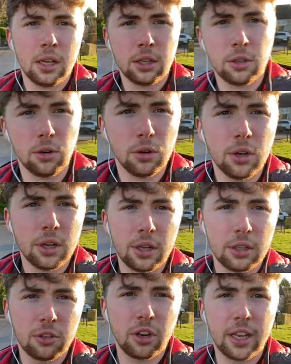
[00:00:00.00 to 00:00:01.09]
you know,
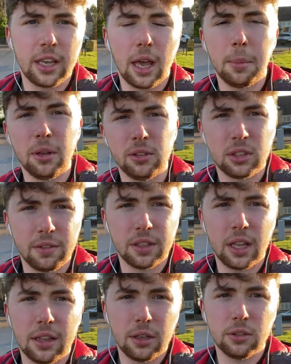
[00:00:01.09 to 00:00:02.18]
try and get about
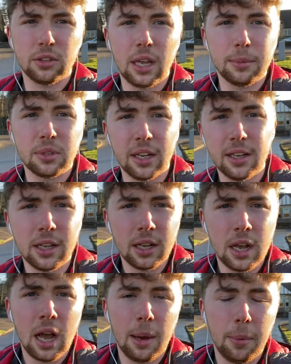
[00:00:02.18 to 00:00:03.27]
7,000 steps in.
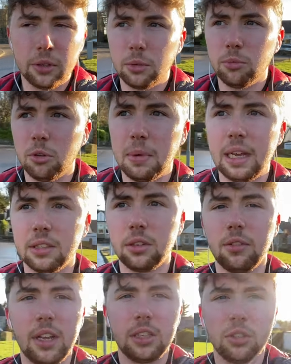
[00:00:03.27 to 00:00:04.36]
I bought some gymnastic rings,